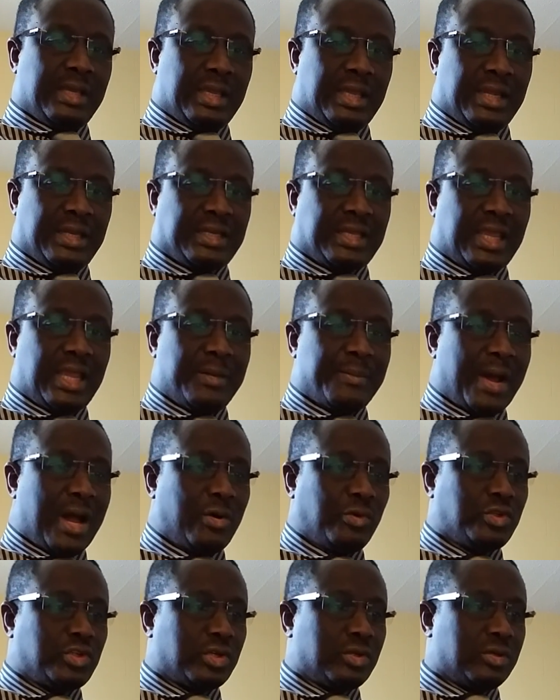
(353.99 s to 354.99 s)
It came
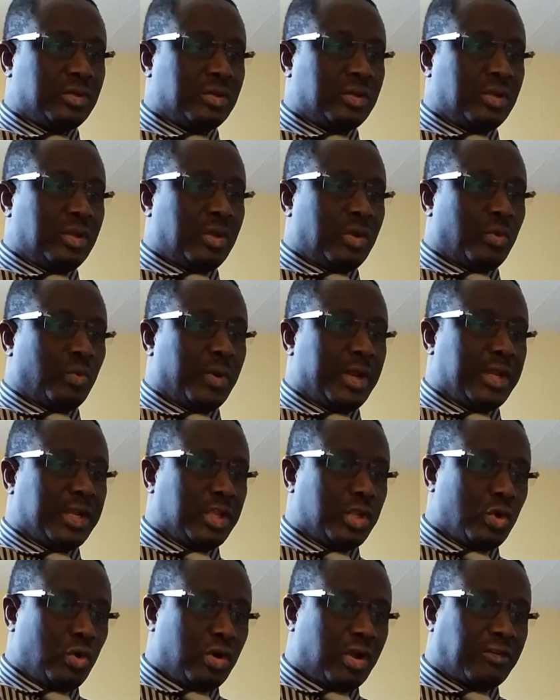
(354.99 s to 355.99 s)
out when
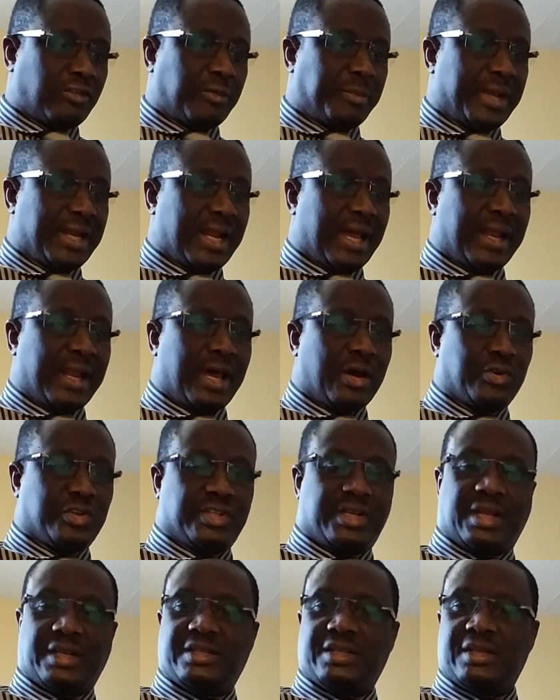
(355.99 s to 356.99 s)
the new government
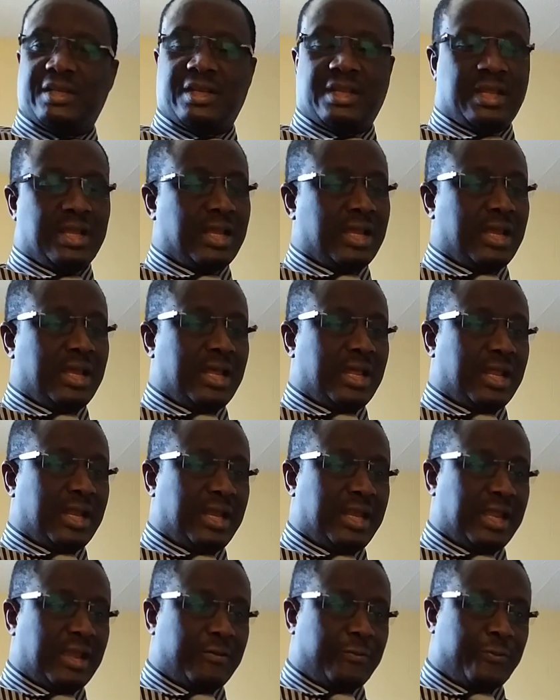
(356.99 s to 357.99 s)
announced that
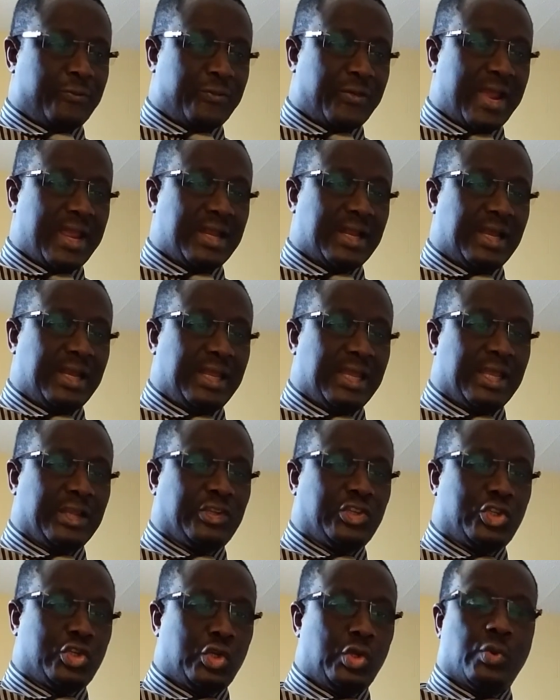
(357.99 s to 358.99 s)
they have finally
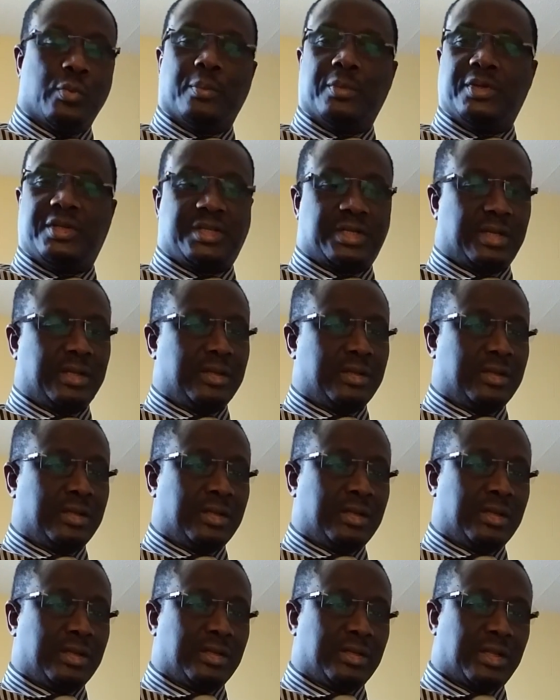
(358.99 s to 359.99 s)
exhumed
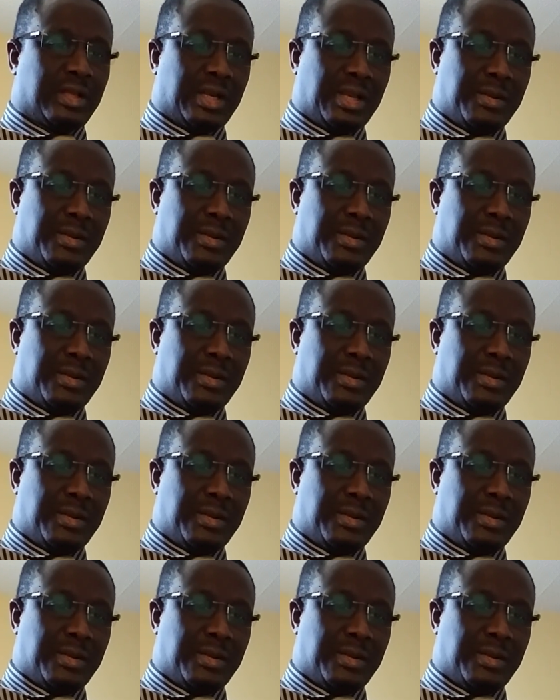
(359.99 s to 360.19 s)
the